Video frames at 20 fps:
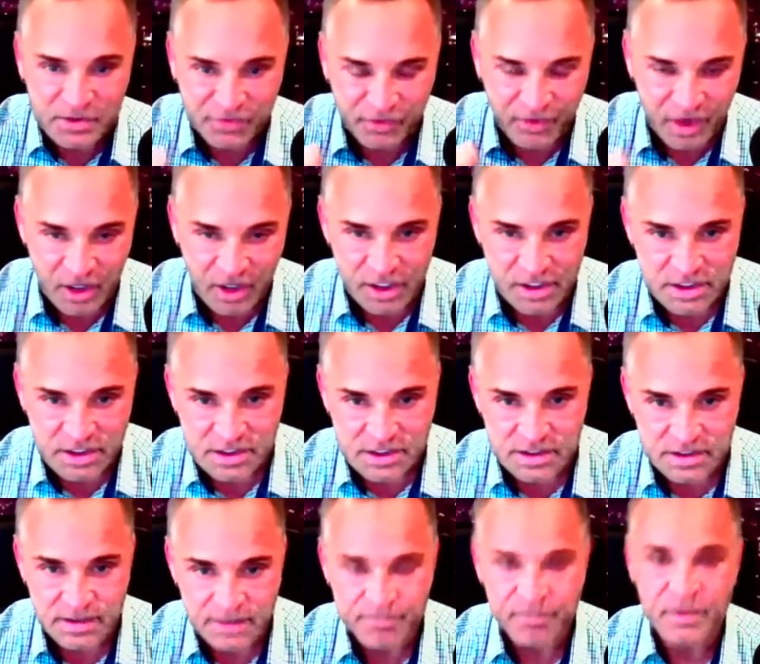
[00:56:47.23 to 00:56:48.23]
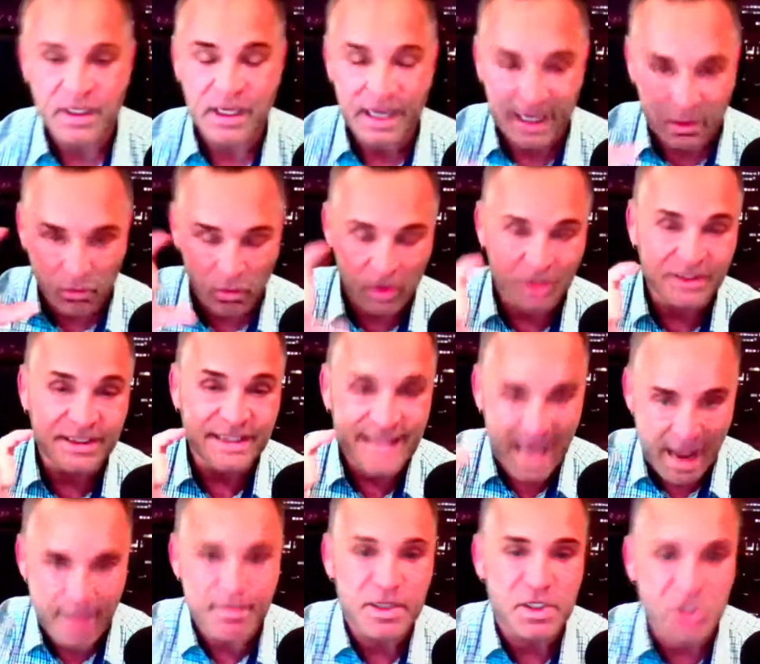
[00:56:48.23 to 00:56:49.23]
first, it will
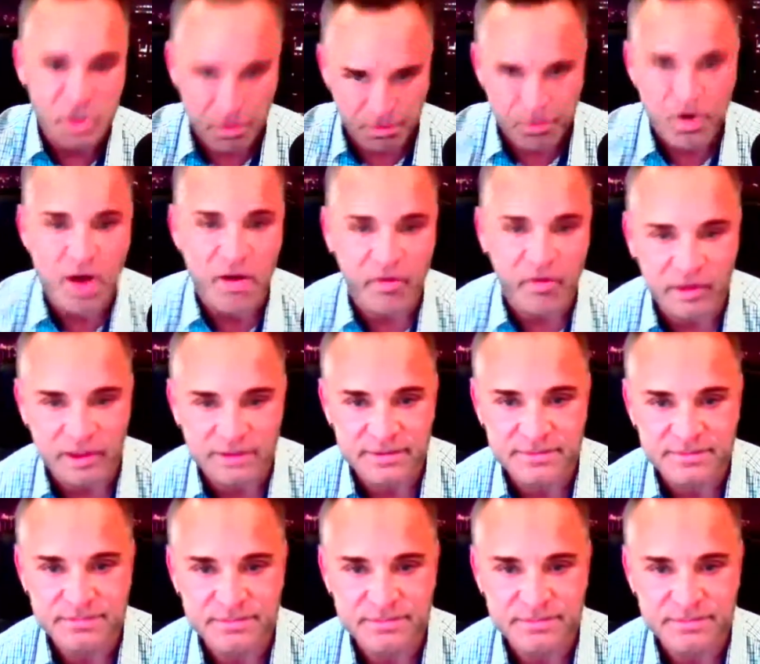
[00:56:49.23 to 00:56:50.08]
damage your profit.